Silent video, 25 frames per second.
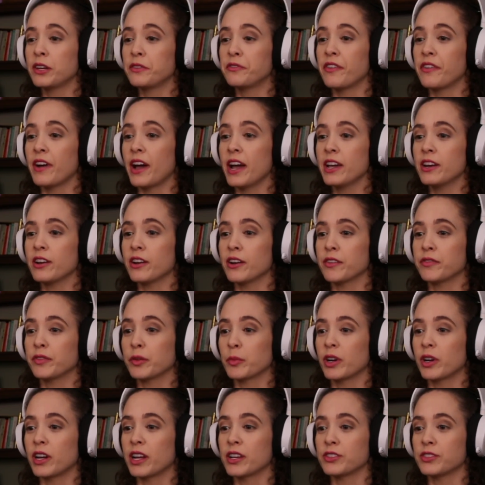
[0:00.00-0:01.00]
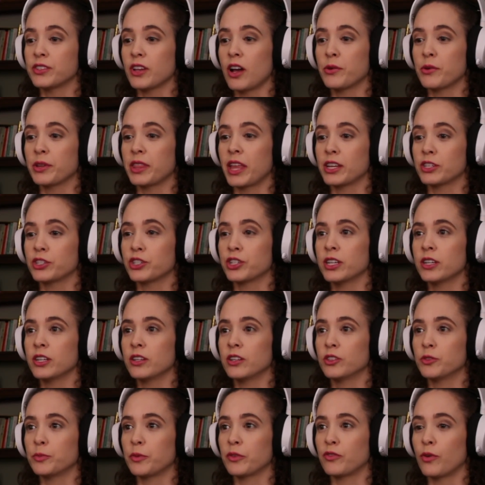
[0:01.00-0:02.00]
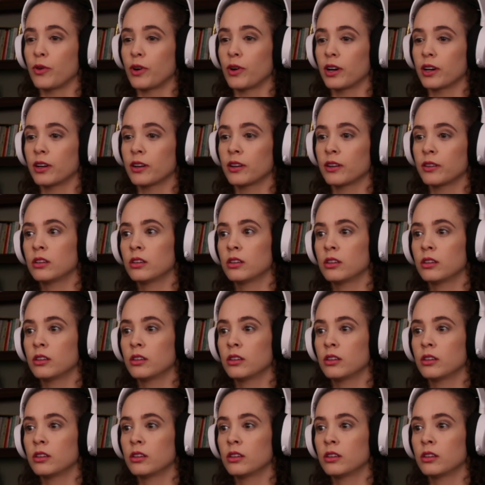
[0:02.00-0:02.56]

good fighter from what I saw with that shield before.